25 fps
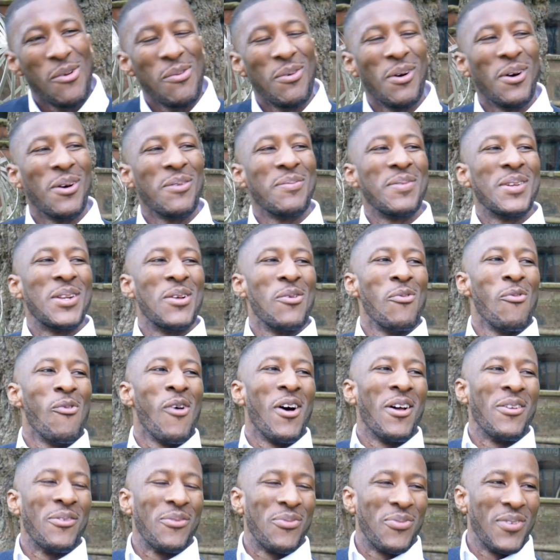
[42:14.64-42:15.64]
what would be the
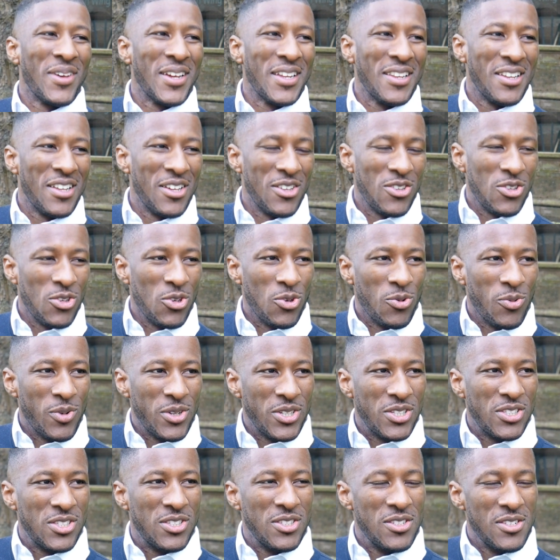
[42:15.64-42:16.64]
one thing that you
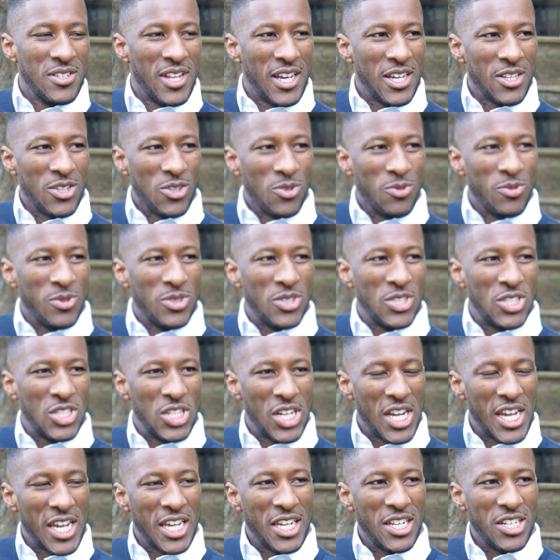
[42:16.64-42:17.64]
would
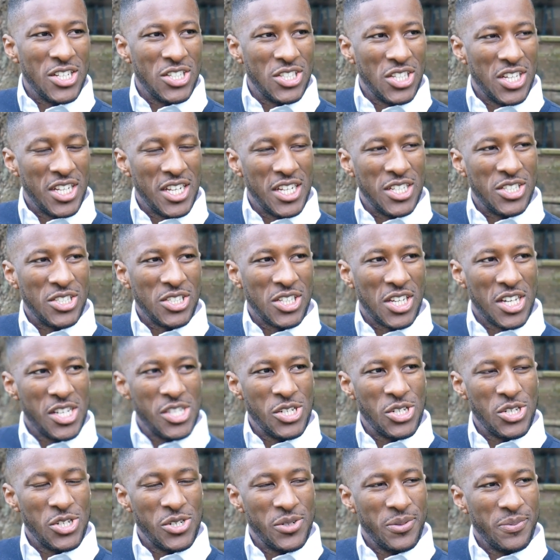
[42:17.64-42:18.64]
change in
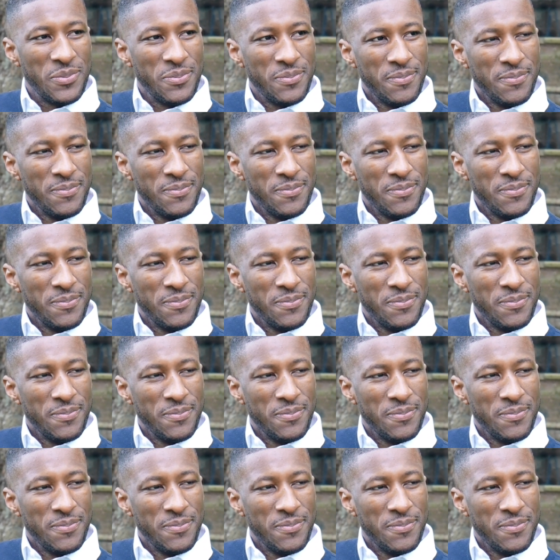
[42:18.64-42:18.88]
education?